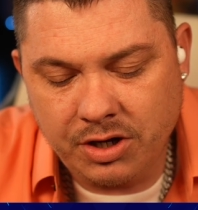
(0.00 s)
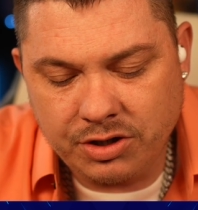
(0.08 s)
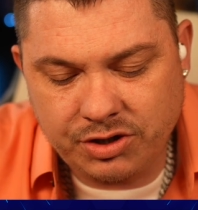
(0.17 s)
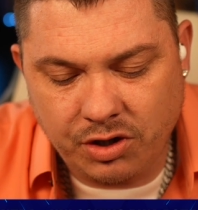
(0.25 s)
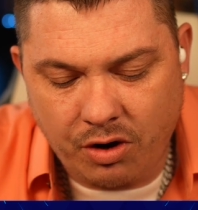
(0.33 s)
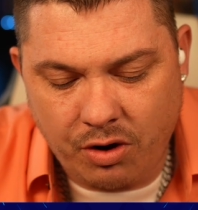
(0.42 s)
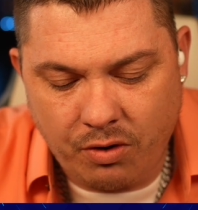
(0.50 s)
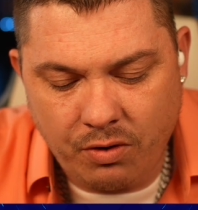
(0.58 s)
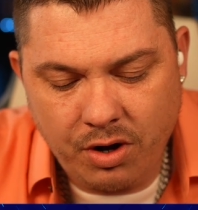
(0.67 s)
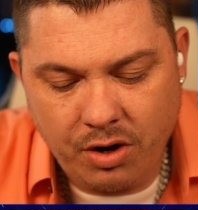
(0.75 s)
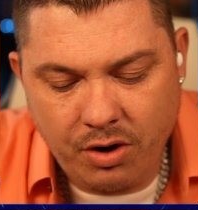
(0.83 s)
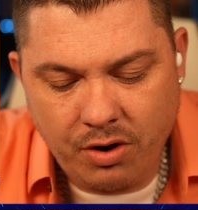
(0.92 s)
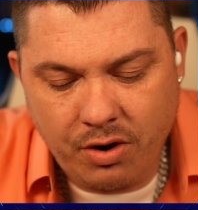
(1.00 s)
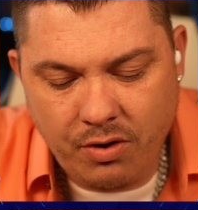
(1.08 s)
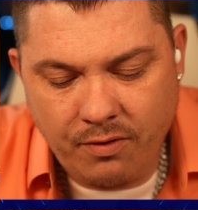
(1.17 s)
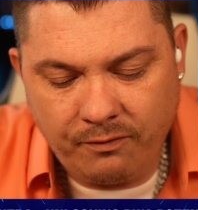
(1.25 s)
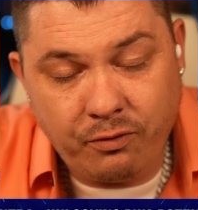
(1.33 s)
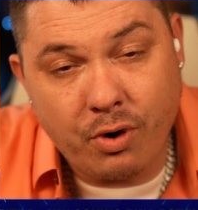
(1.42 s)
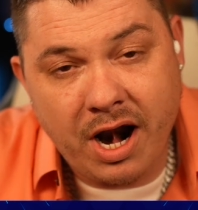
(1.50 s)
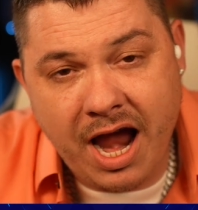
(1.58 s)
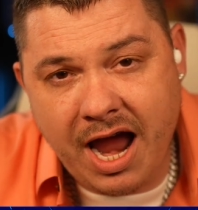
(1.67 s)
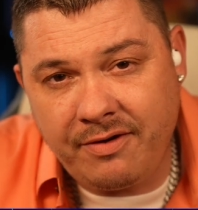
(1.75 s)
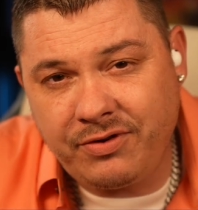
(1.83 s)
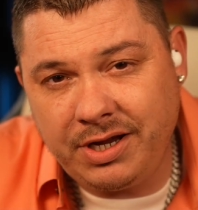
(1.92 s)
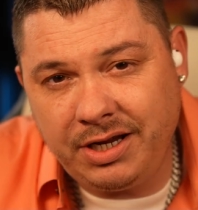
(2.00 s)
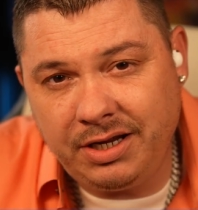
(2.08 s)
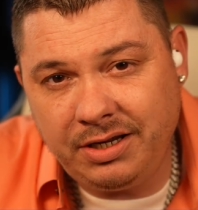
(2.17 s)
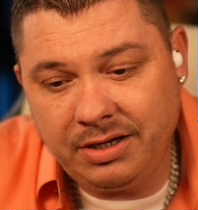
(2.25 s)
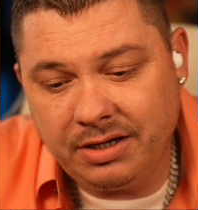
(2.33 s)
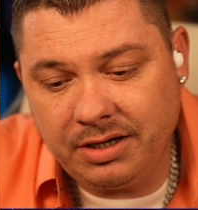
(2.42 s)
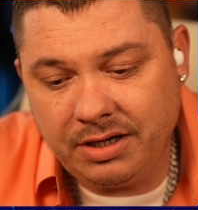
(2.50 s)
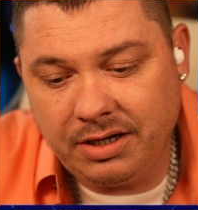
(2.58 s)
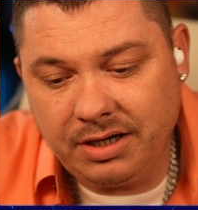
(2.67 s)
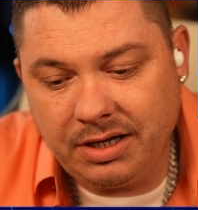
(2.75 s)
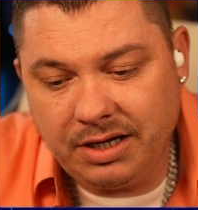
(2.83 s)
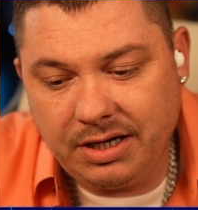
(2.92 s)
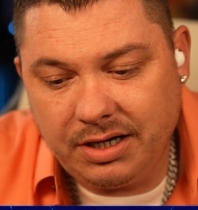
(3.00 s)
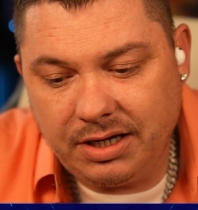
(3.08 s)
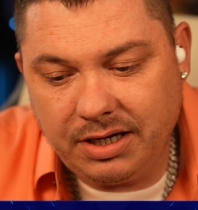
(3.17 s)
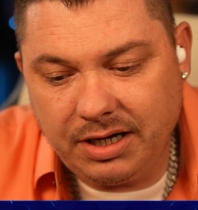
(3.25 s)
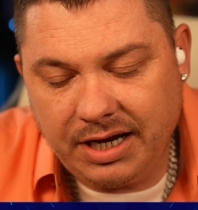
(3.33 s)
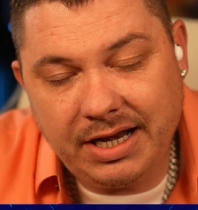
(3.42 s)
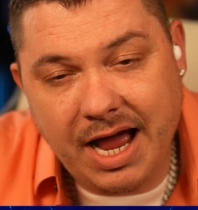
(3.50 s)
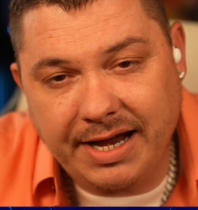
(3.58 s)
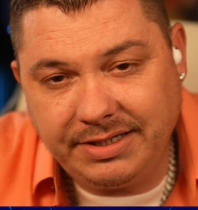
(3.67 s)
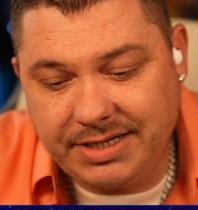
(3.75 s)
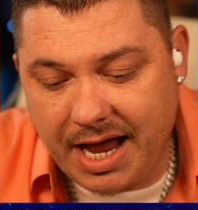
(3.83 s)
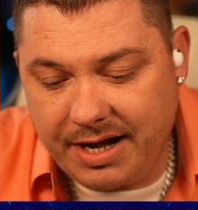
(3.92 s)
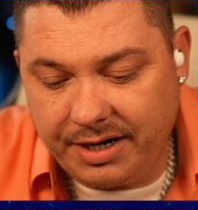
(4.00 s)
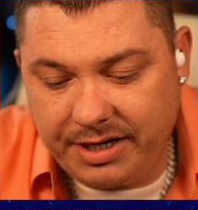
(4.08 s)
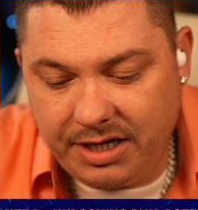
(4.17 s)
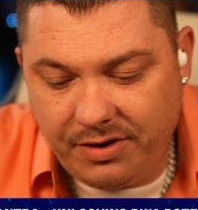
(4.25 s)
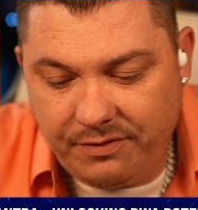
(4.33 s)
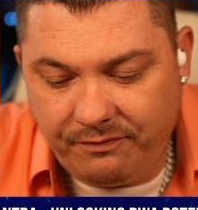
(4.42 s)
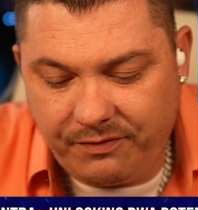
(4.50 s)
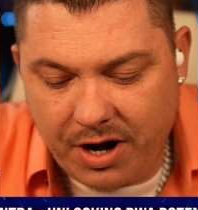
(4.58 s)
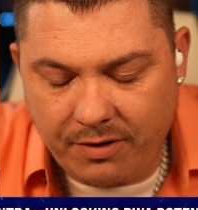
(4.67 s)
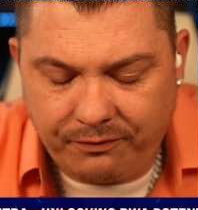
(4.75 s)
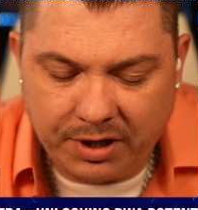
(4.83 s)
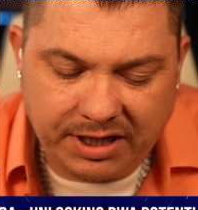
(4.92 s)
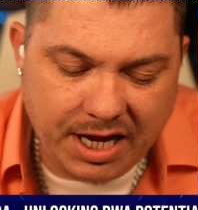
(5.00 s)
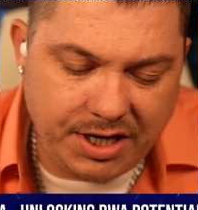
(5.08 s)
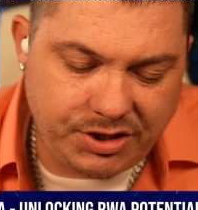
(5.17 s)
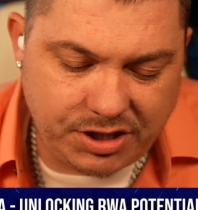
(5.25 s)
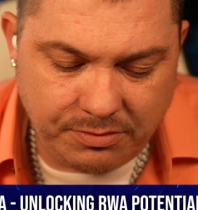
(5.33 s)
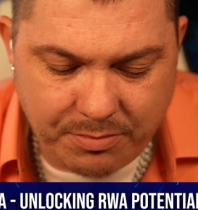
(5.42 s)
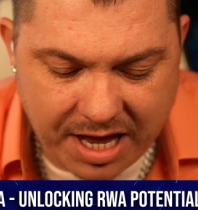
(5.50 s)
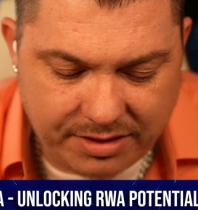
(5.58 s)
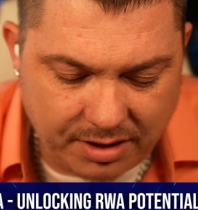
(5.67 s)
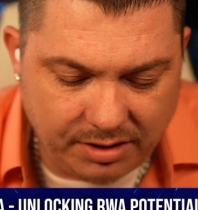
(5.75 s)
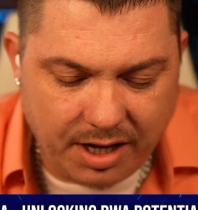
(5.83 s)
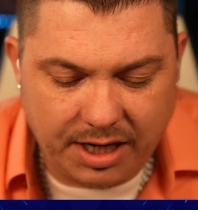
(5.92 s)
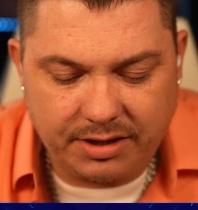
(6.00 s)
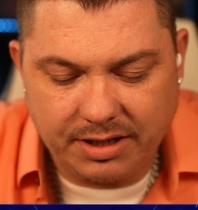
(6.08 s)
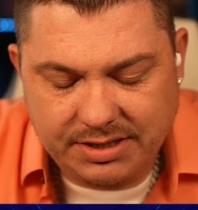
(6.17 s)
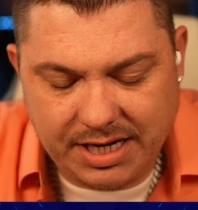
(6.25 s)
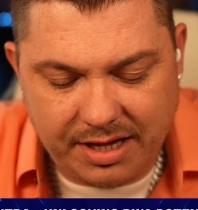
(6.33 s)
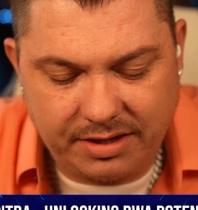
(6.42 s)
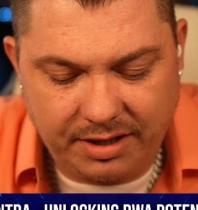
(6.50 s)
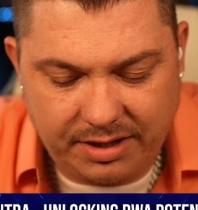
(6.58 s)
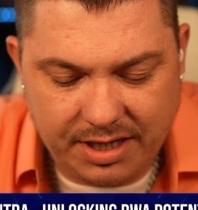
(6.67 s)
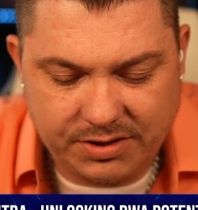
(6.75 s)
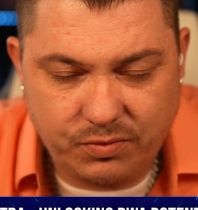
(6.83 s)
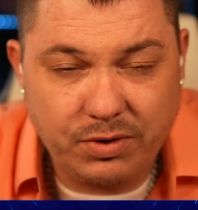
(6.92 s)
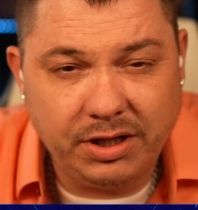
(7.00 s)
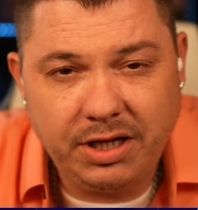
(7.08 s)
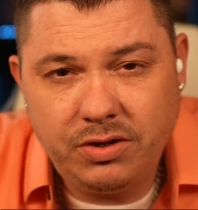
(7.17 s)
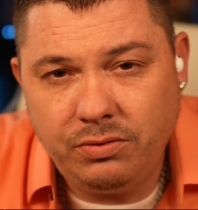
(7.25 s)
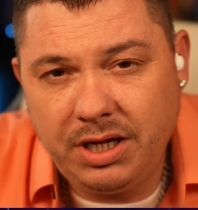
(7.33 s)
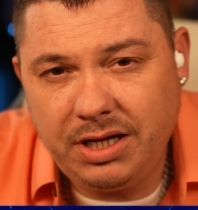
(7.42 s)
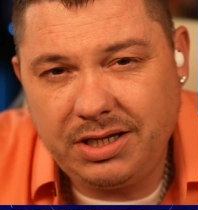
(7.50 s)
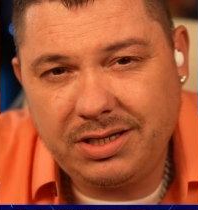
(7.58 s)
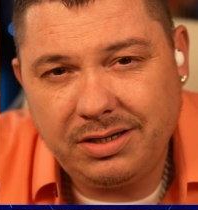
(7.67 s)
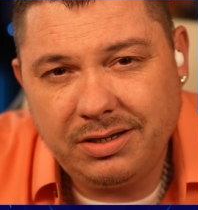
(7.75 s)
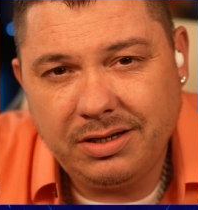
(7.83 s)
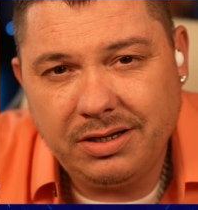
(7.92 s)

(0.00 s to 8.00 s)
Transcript: So for having an identity verification method like this, I think that's really unique.